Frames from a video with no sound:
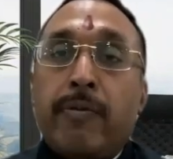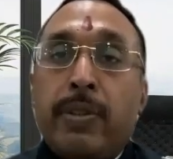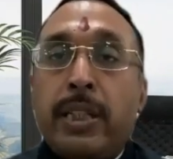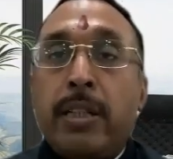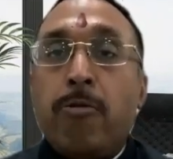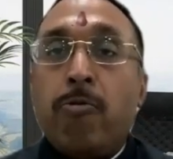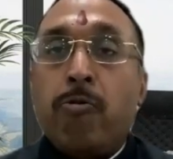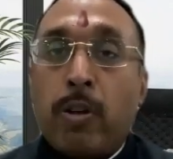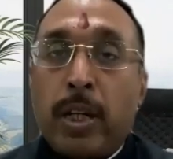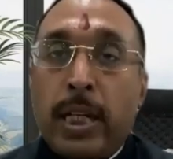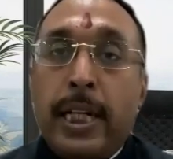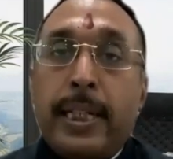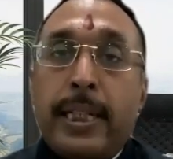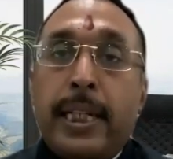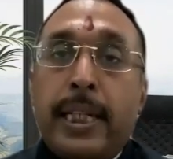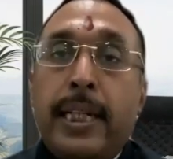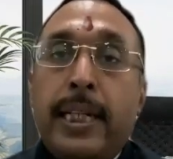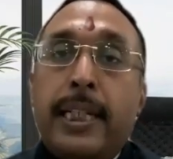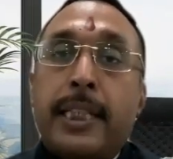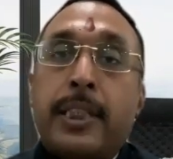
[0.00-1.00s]
within
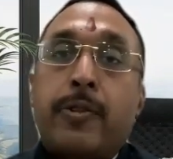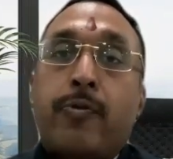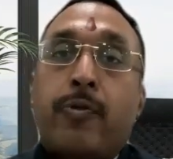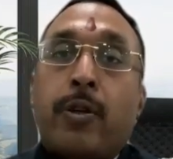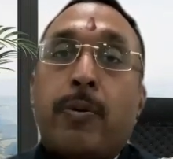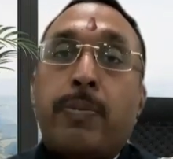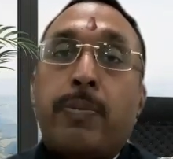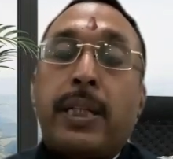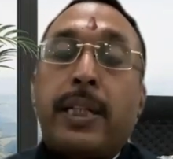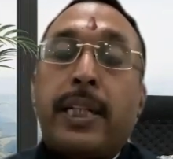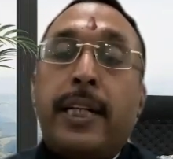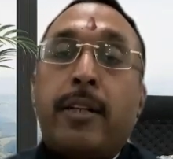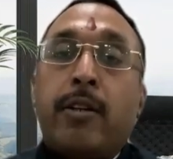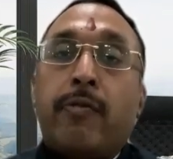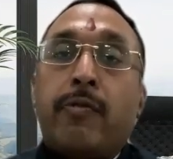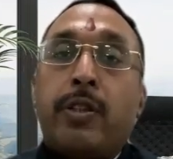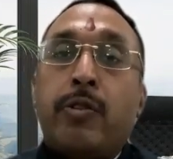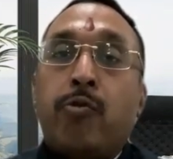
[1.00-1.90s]
180 days from the date of